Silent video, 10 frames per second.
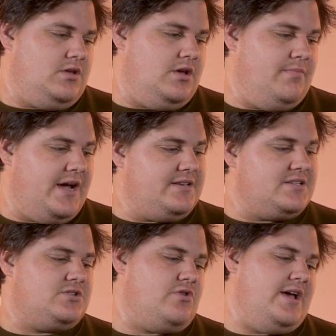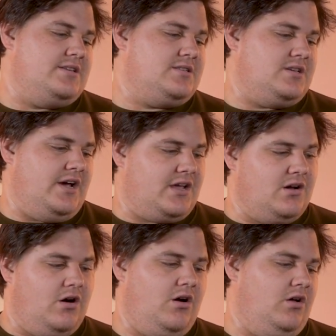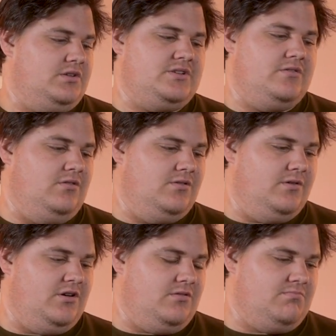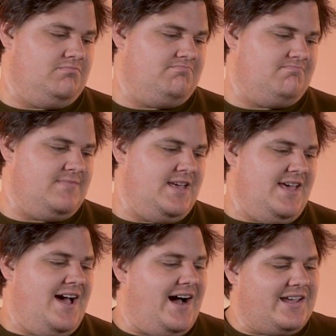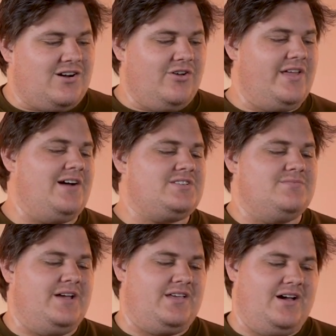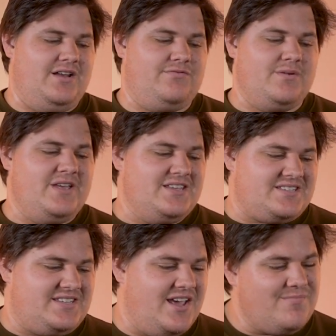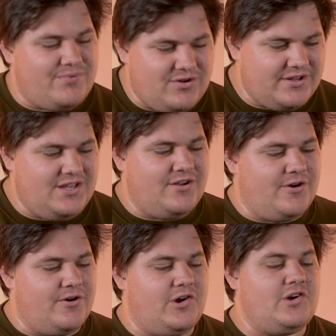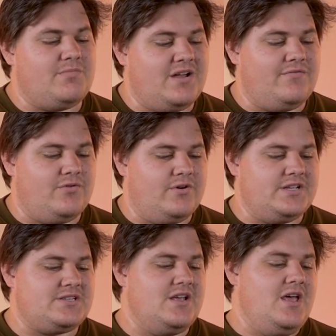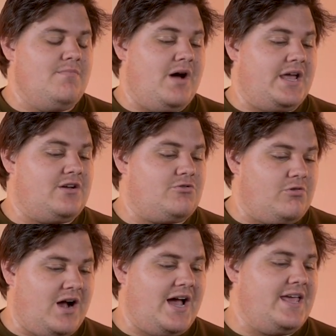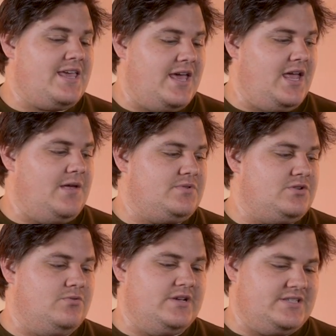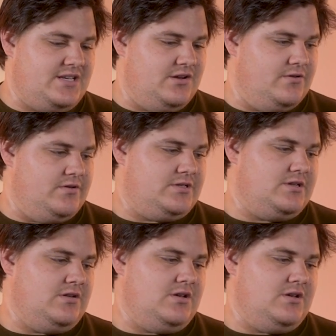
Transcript: "In my distress, I called to the Lord. I called out to my God. From his temple, he heard my voice. My cry came to his ears."